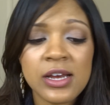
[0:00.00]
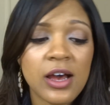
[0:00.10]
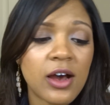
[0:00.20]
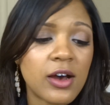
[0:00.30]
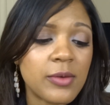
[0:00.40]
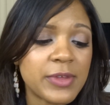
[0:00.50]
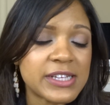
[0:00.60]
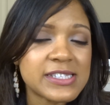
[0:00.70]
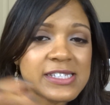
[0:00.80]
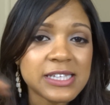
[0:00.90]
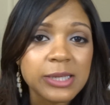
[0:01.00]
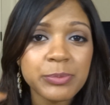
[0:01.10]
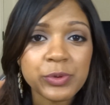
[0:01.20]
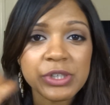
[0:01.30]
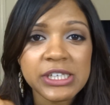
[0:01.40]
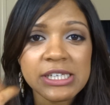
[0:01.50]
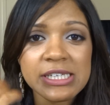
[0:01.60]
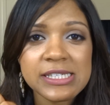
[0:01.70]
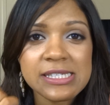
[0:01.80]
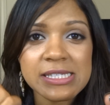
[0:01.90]
that
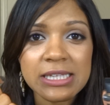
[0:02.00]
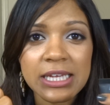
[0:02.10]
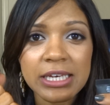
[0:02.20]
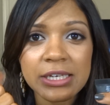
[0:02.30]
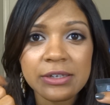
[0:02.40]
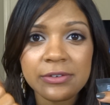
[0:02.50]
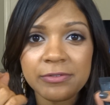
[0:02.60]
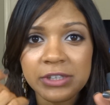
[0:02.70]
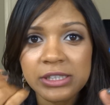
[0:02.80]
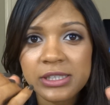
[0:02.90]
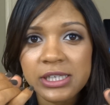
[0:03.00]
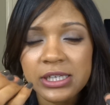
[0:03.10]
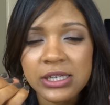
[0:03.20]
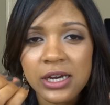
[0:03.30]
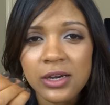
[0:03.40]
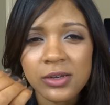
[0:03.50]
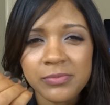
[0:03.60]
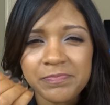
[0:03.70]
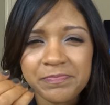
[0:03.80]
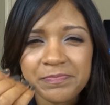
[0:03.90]
slippery, slick feeling
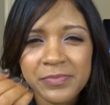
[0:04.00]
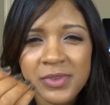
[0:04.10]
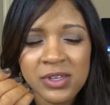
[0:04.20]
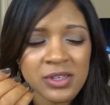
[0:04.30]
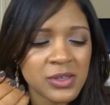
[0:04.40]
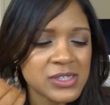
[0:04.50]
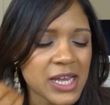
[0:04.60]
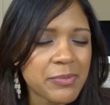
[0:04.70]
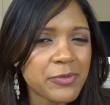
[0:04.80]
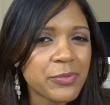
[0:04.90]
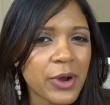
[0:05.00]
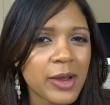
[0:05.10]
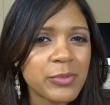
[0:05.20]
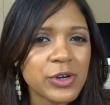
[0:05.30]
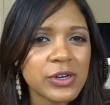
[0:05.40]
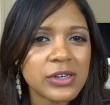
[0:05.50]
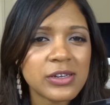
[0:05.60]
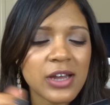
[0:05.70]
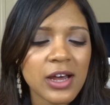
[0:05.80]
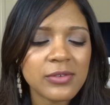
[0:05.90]
type of primer,
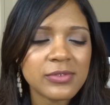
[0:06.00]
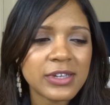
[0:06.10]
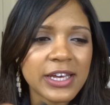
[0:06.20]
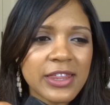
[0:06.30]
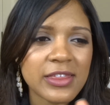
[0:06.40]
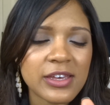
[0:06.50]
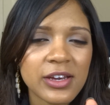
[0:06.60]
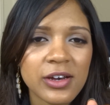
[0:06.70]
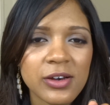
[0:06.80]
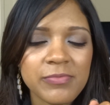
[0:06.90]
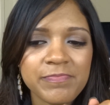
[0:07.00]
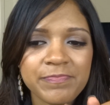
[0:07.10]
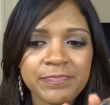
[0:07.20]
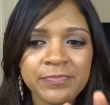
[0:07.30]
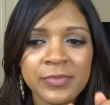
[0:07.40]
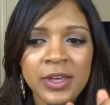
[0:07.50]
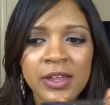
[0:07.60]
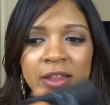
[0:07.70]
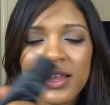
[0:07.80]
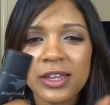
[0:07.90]
not like
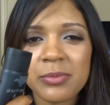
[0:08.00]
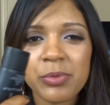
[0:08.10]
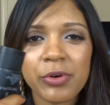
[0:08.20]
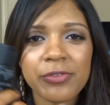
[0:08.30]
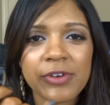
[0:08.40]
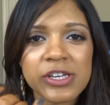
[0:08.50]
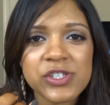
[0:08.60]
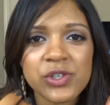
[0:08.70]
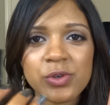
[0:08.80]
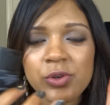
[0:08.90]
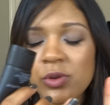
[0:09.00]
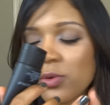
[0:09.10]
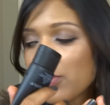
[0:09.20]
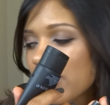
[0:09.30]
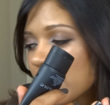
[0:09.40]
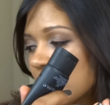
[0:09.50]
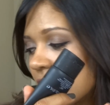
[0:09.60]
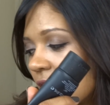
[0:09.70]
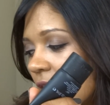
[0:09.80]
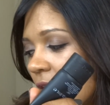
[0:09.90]
the Professional or the